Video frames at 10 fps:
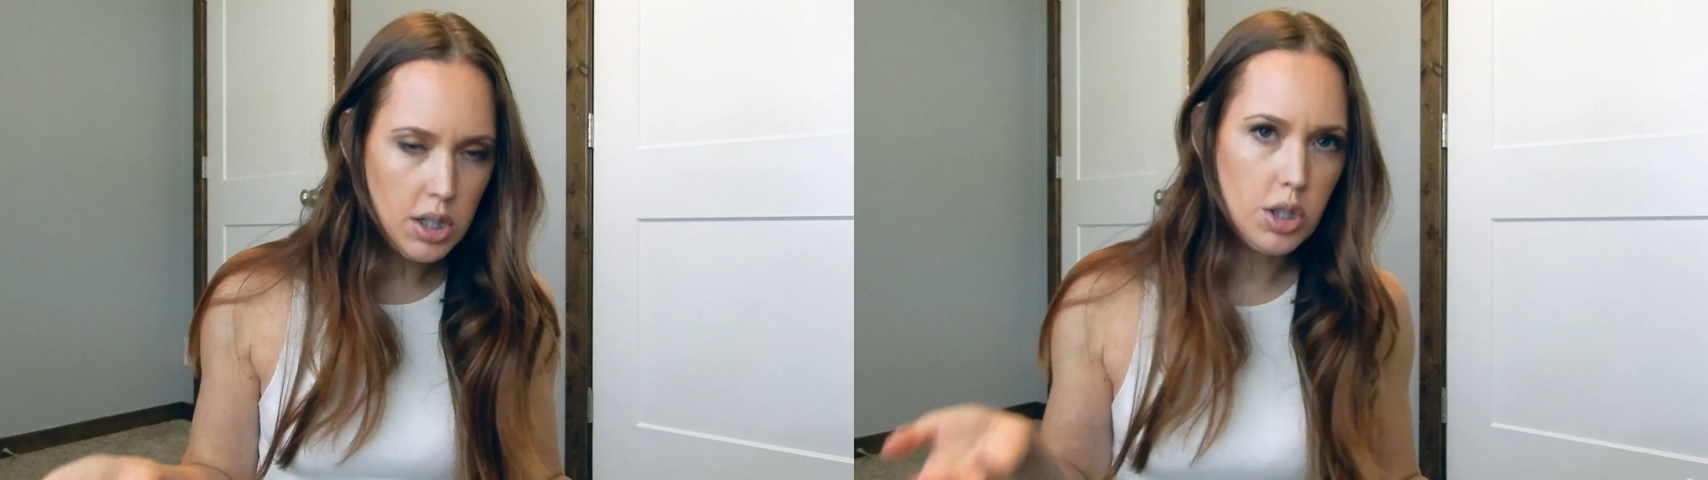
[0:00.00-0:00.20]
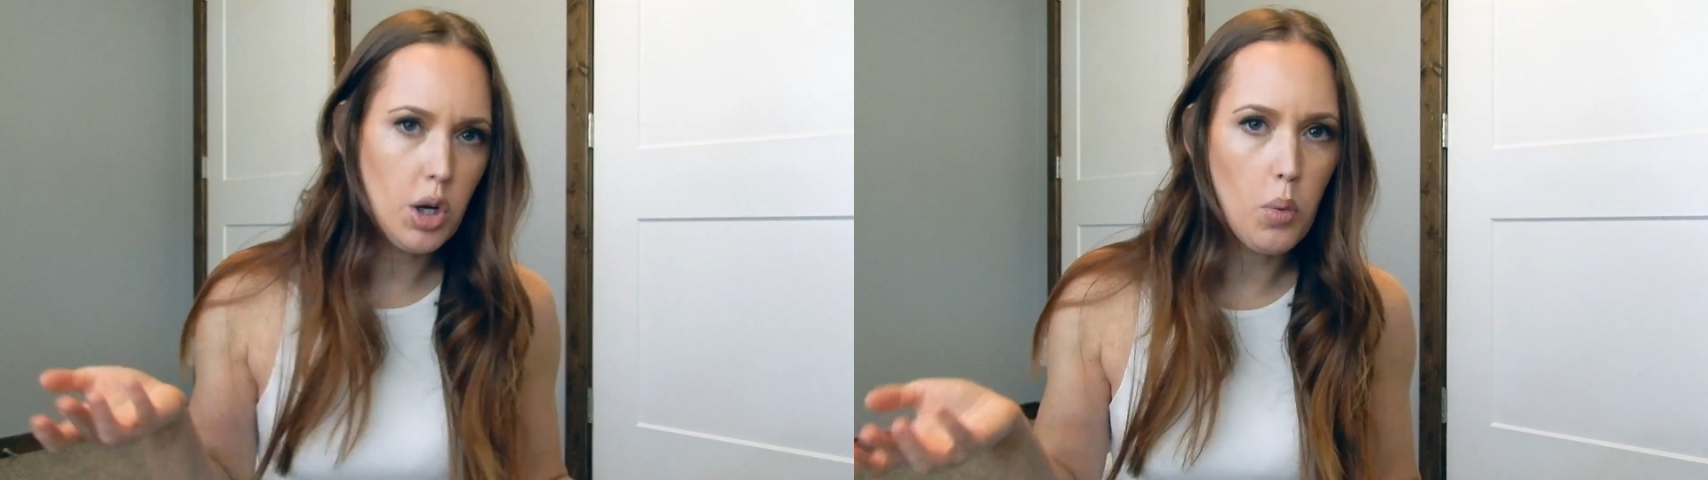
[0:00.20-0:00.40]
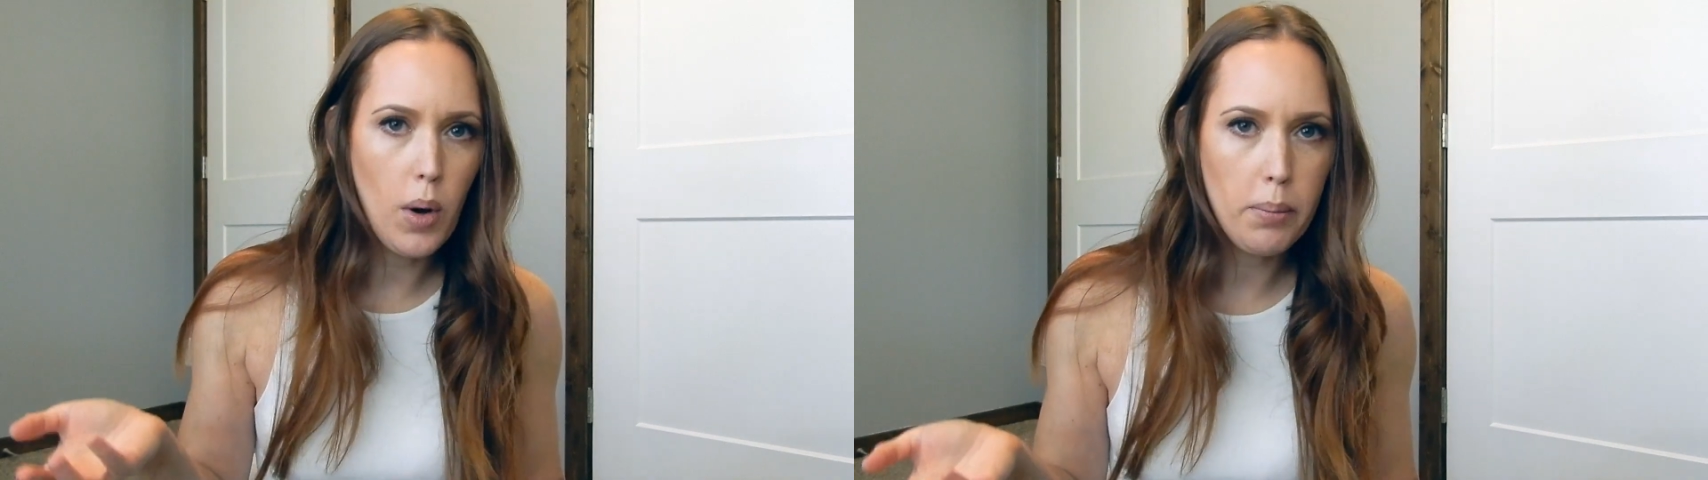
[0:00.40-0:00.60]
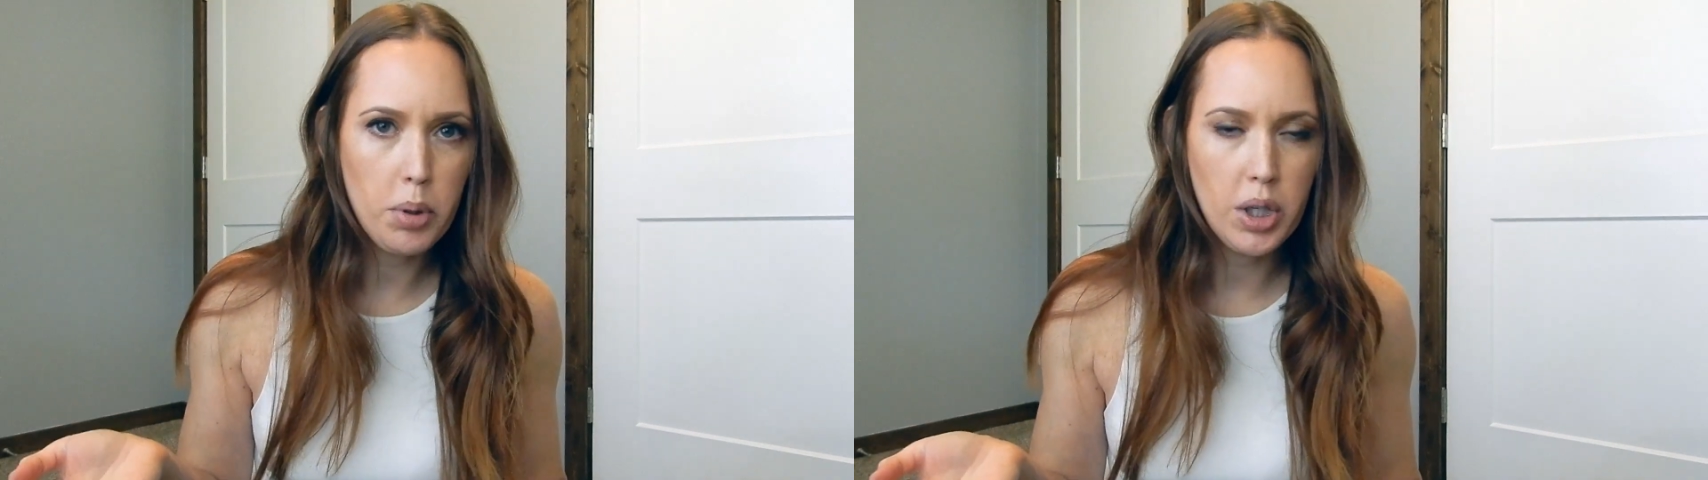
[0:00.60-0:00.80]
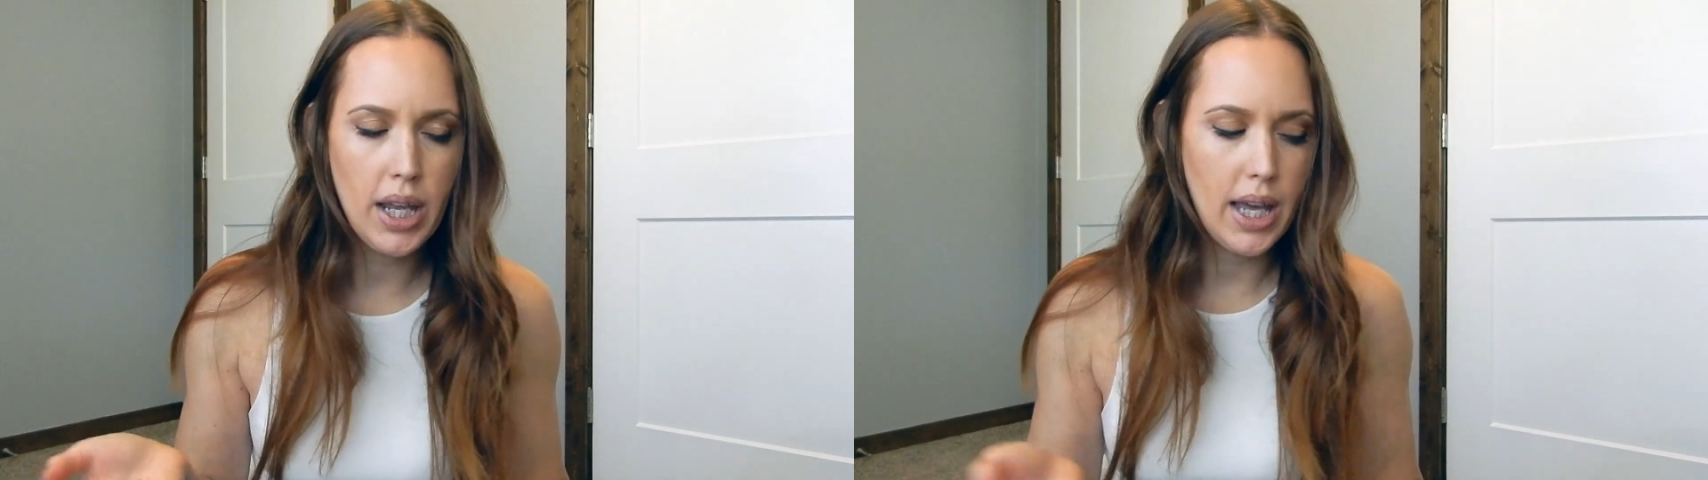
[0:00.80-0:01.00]
you know, one
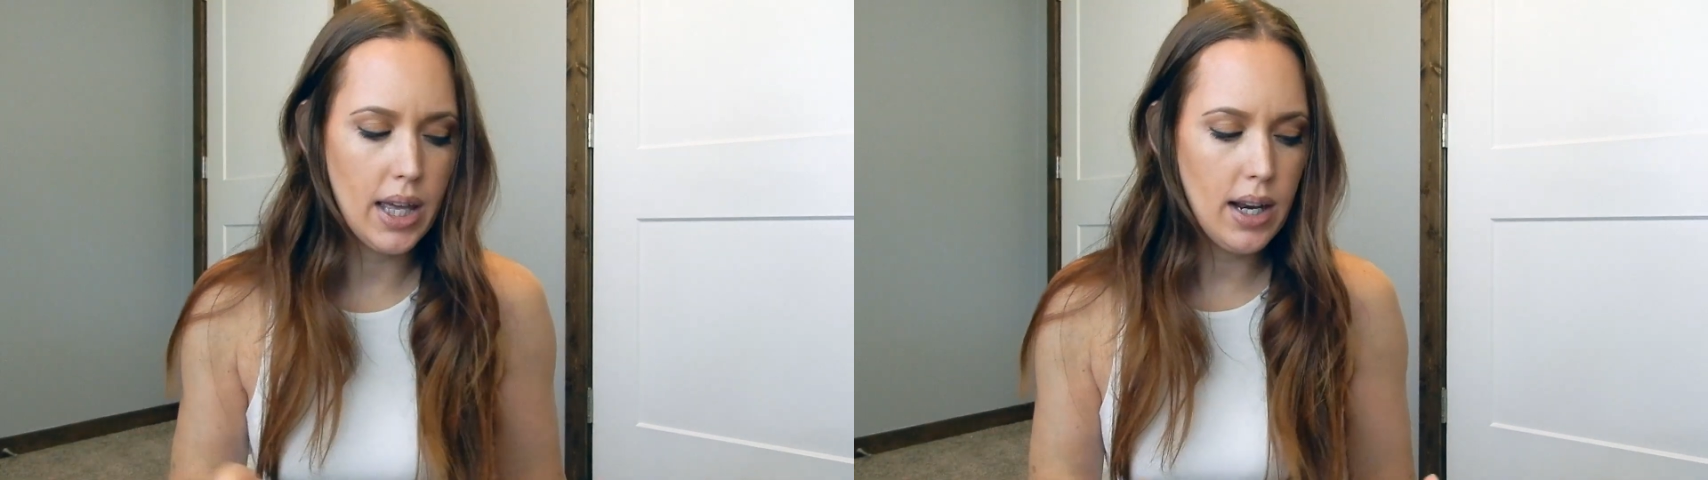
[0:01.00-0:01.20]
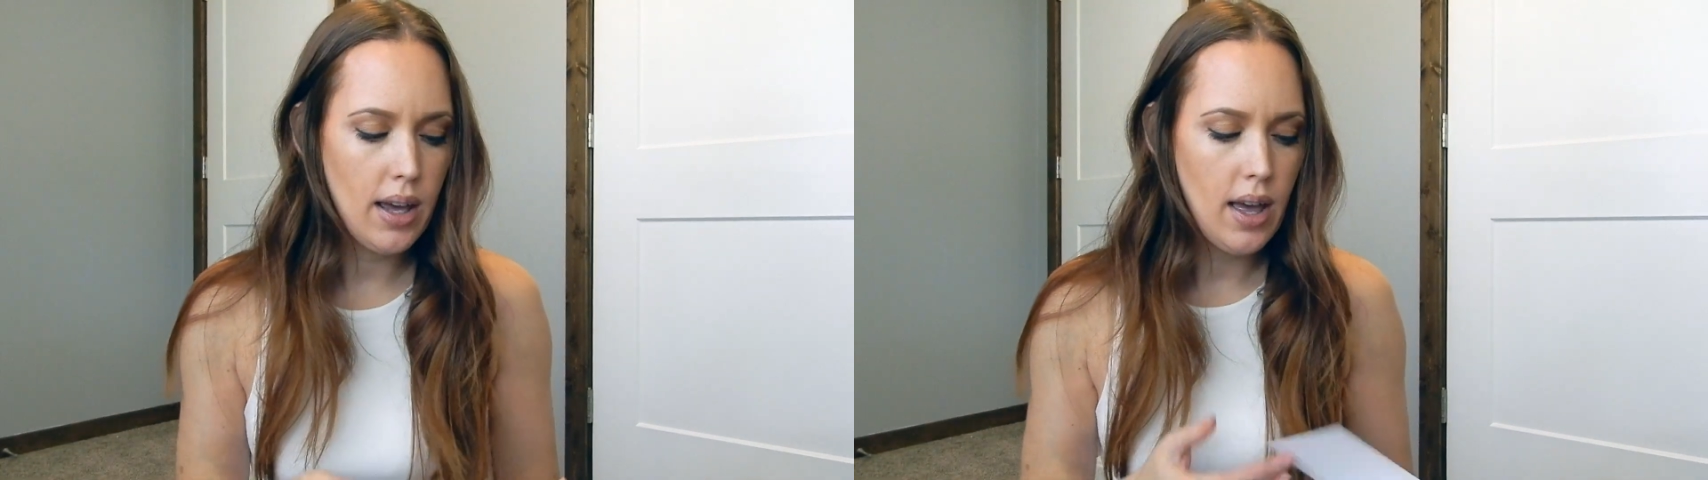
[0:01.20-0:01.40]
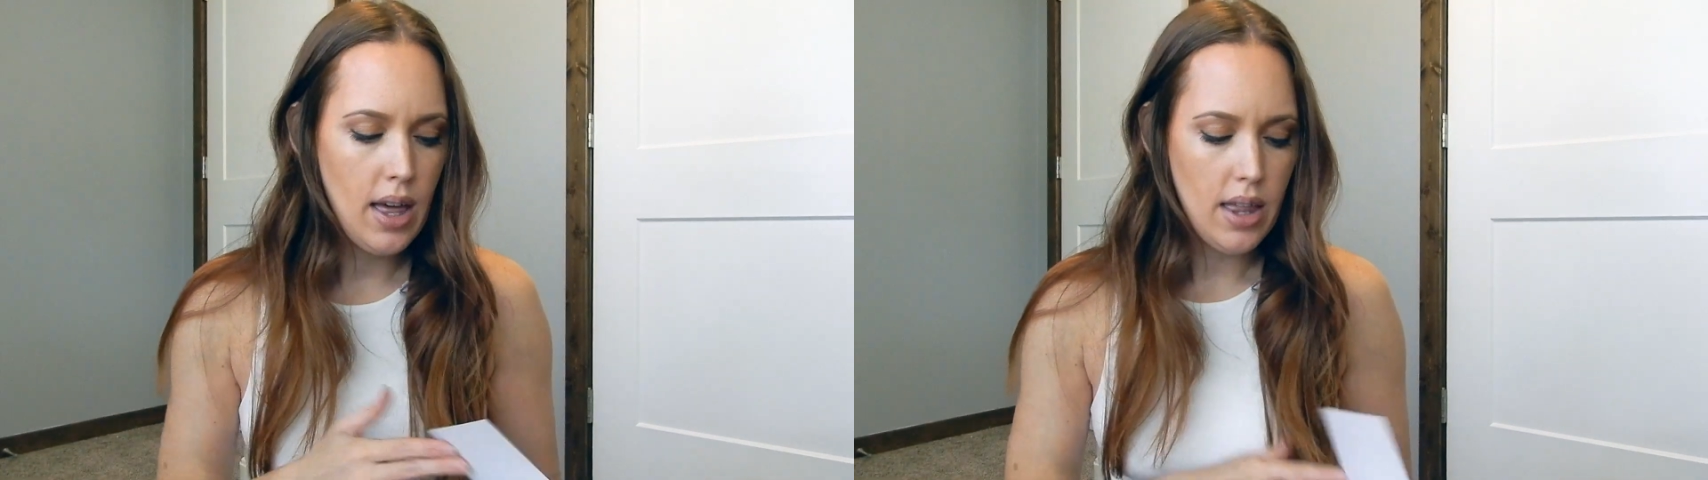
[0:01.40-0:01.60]
per kid.